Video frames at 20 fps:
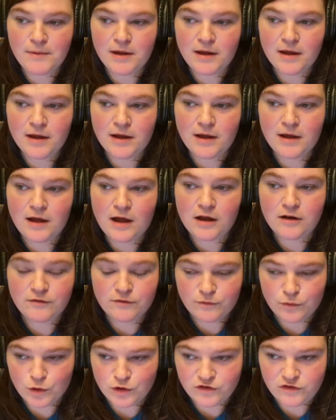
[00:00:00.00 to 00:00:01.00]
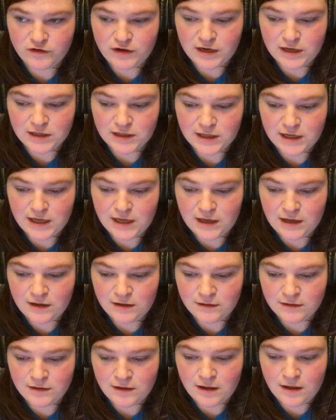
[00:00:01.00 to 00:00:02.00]
Unfortunately,
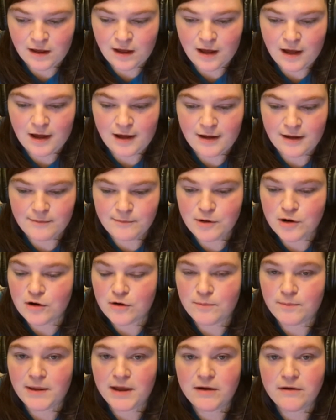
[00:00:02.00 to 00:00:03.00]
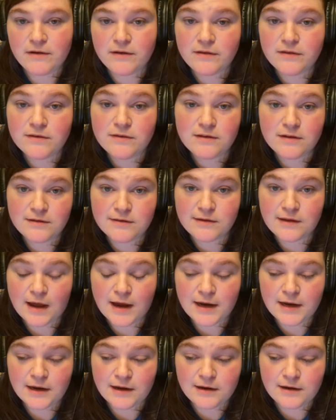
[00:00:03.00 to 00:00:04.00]
her parents decided
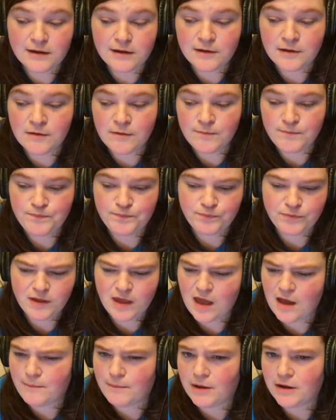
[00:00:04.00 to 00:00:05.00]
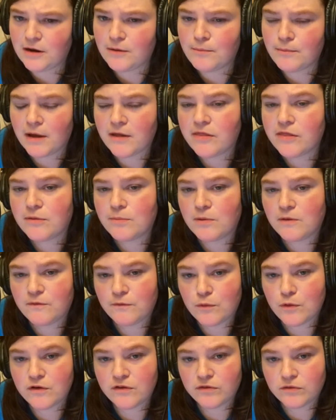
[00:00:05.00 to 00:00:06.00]
about a month before
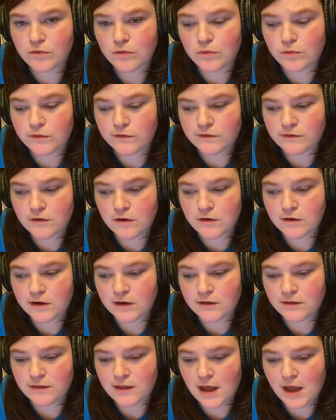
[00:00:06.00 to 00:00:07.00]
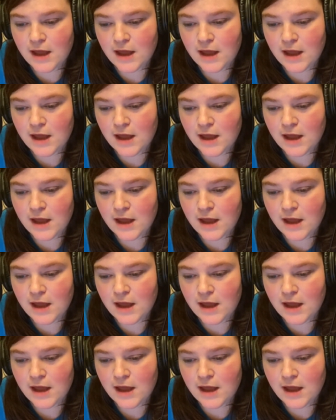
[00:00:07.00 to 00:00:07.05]
school started that